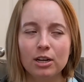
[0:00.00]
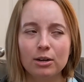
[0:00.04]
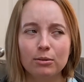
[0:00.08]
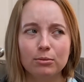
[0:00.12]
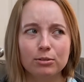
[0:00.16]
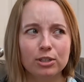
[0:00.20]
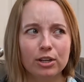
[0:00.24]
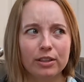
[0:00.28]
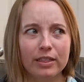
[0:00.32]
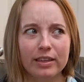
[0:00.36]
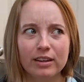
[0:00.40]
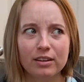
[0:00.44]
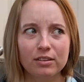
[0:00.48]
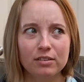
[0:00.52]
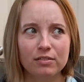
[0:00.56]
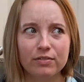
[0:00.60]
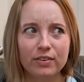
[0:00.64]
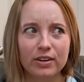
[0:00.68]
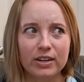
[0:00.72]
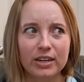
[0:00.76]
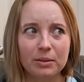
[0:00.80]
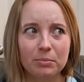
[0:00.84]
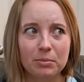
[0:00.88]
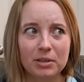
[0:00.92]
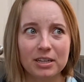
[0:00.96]
which I think is
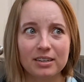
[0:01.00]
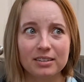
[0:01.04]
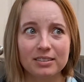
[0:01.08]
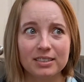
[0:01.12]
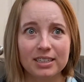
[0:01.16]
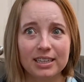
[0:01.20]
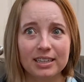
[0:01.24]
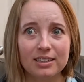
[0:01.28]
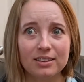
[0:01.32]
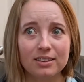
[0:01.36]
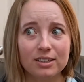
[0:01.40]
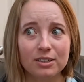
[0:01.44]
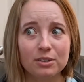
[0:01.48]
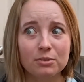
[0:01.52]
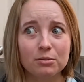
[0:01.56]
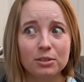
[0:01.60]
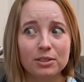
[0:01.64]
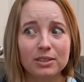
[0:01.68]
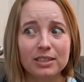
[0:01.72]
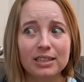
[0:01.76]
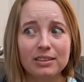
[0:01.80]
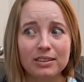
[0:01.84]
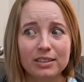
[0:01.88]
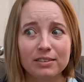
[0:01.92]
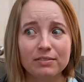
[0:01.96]
funny because he
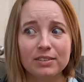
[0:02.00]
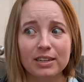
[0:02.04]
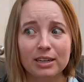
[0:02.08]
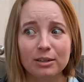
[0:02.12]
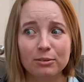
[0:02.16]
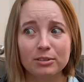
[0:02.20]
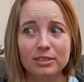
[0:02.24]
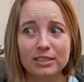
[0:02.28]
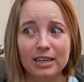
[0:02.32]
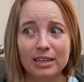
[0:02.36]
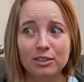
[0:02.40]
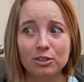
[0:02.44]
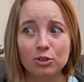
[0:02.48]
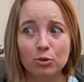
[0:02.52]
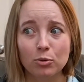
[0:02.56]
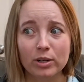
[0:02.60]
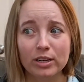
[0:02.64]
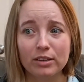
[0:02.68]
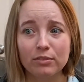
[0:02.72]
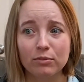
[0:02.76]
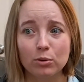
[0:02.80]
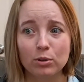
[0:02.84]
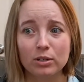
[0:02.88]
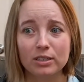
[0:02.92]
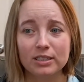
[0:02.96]
literally lived outside
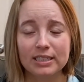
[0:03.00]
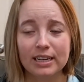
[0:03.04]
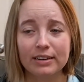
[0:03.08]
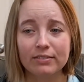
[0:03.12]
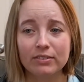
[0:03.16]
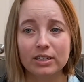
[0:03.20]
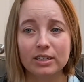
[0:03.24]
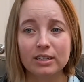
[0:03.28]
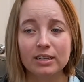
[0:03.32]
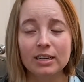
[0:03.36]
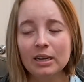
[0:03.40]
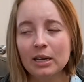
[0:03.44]
24/7.